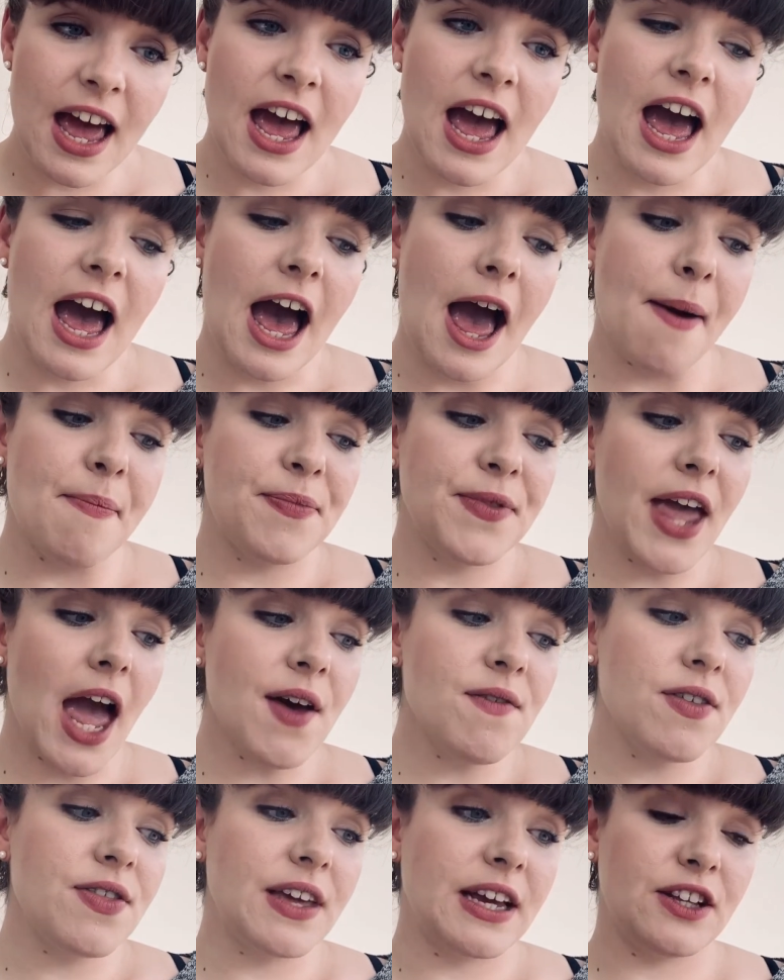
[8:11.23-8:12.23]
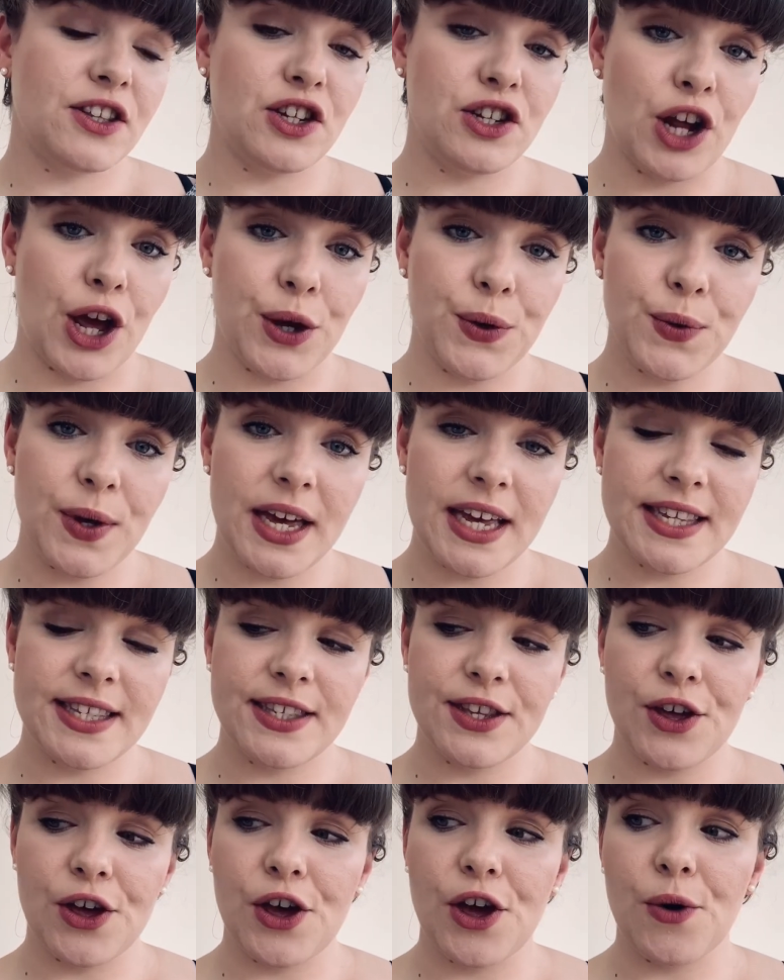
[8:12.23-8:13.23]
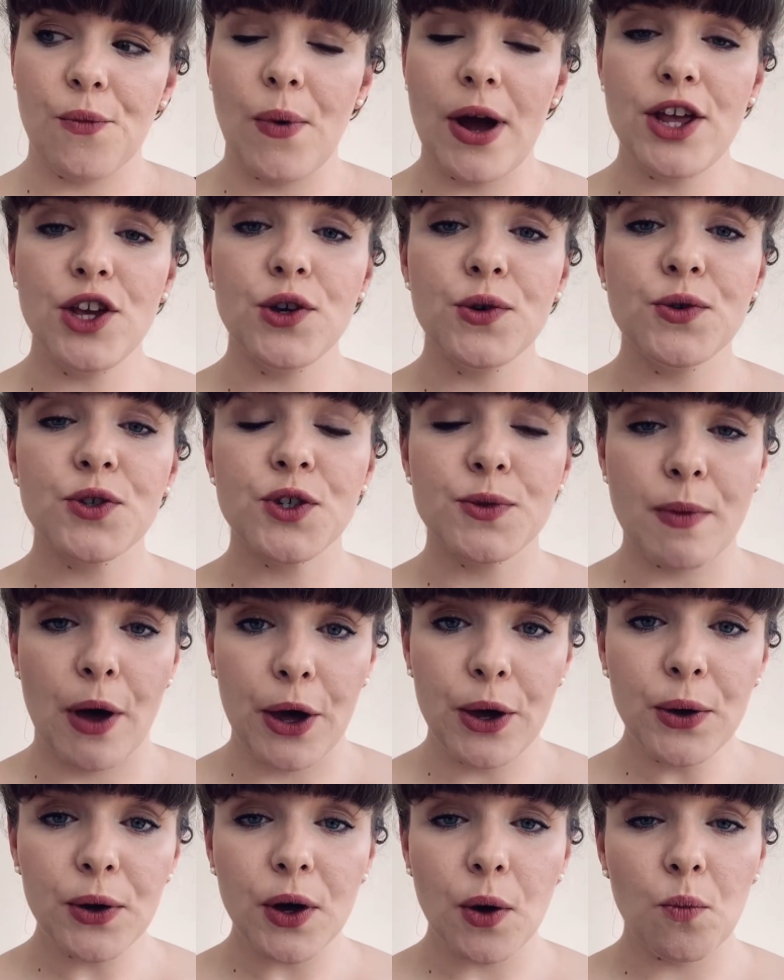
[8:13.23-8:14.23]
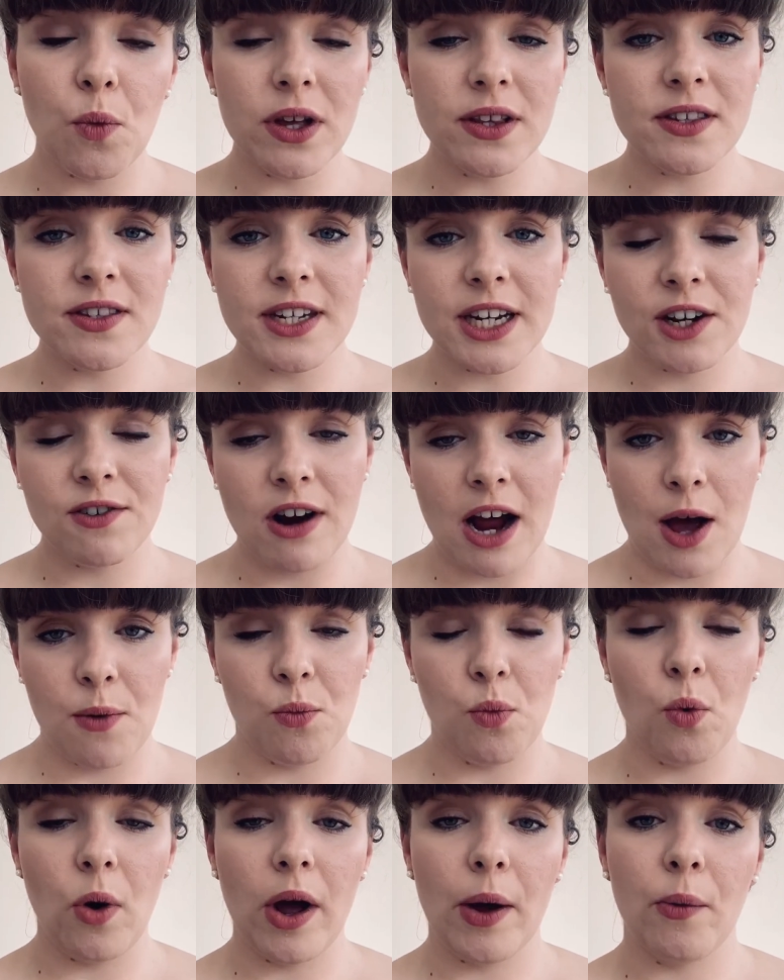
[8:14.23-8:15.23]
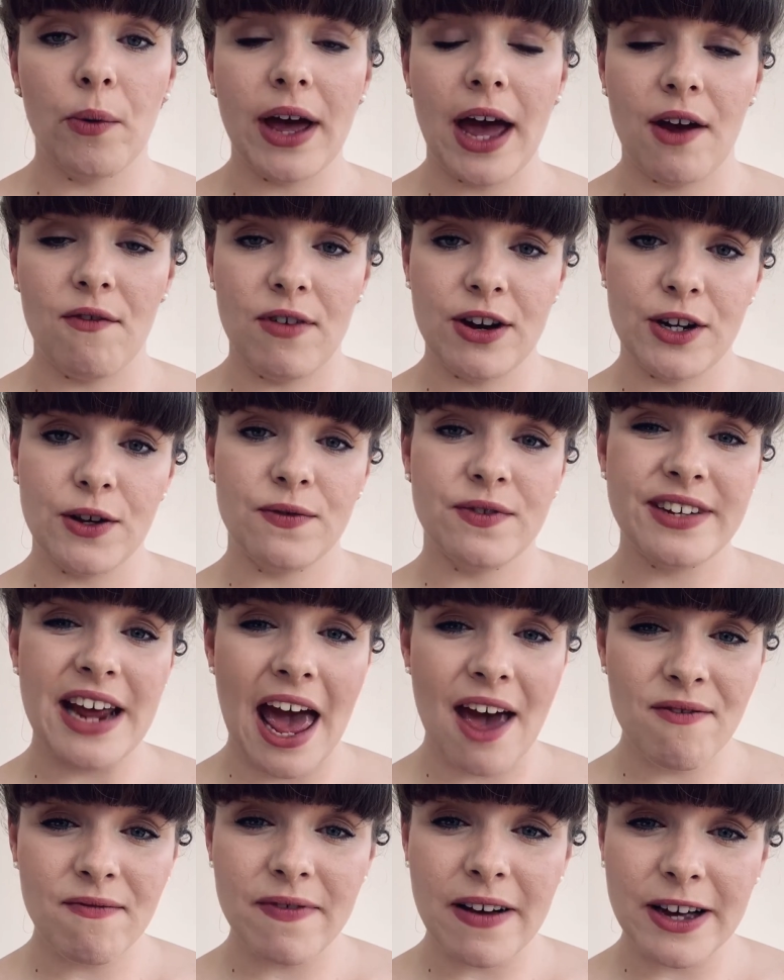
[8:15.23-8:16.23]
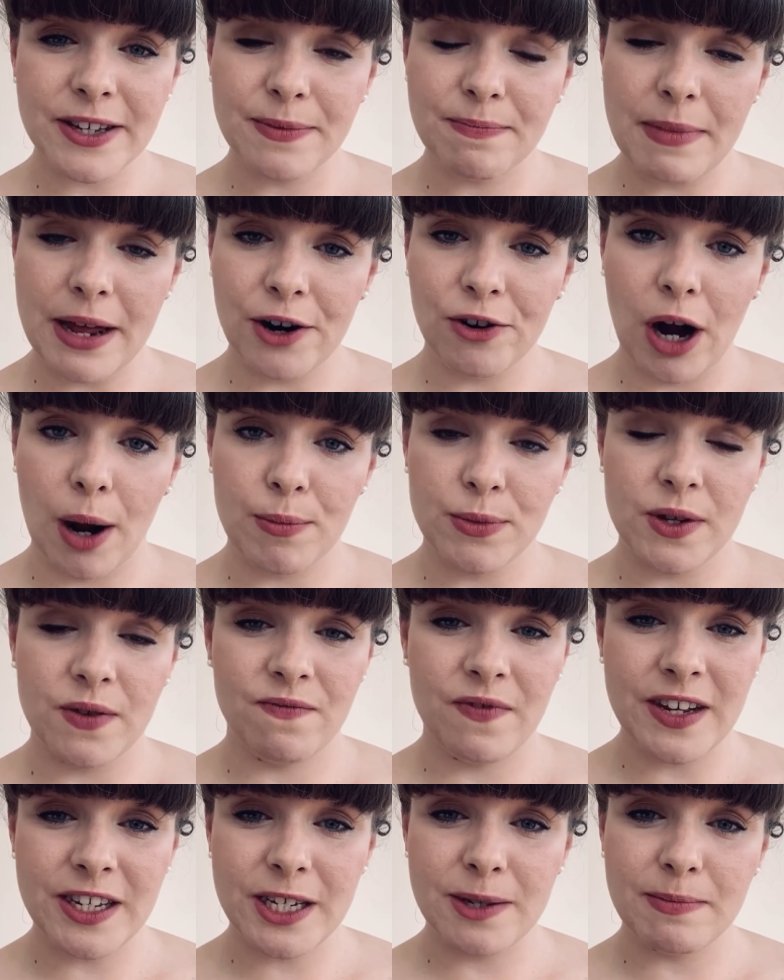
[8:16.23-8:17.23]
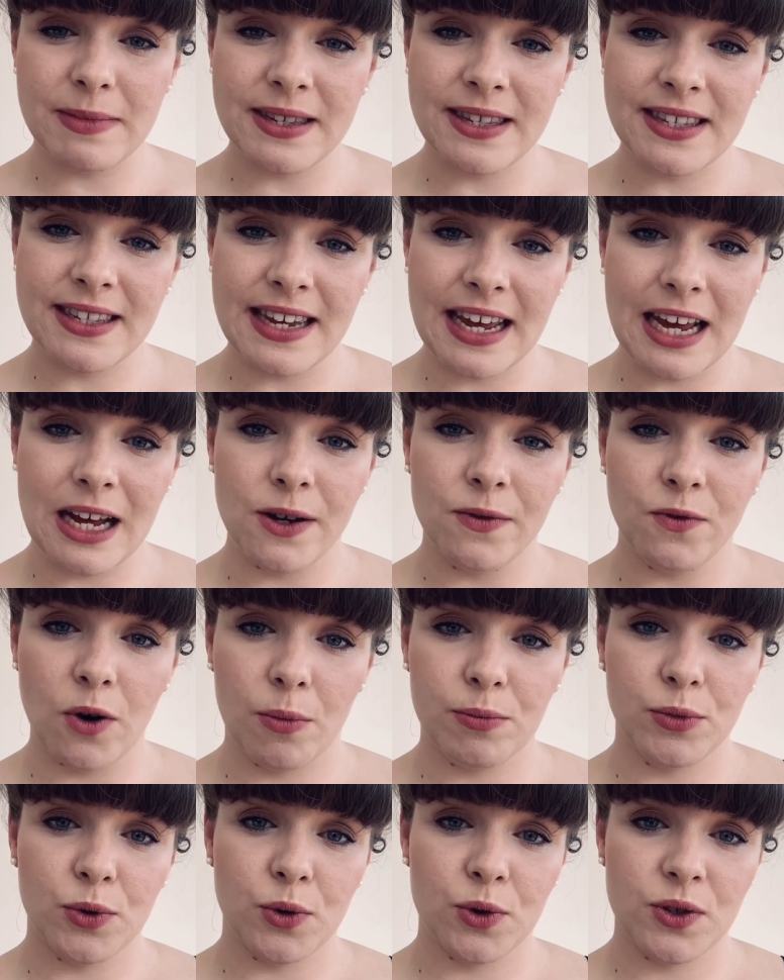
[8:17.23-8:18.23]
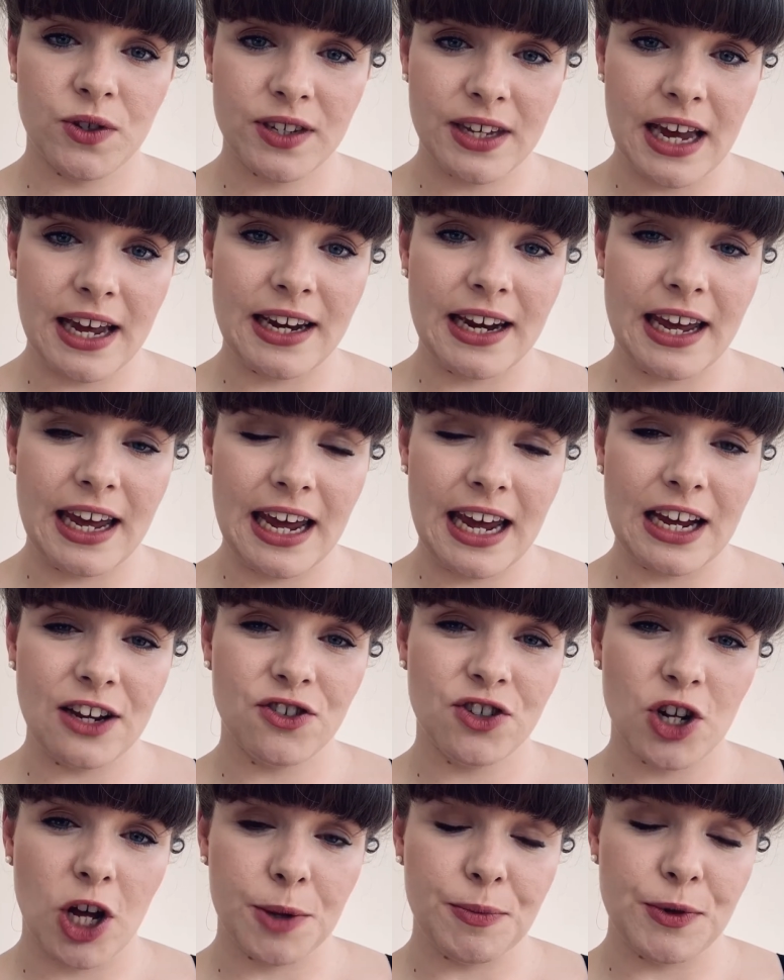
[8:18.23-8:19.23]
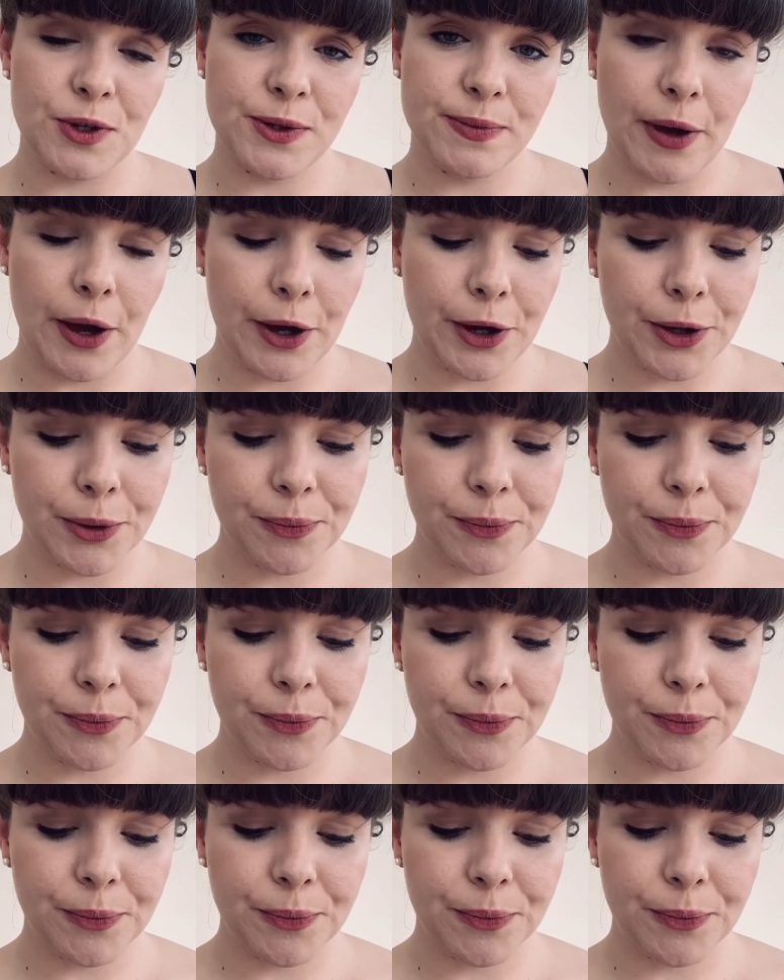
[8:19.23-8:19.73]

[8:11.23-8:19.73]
The other thing to note is that when you smoke, 1 cigarette will get rid of 10,000 milligrams of vitamin C from your skin each time you smoke.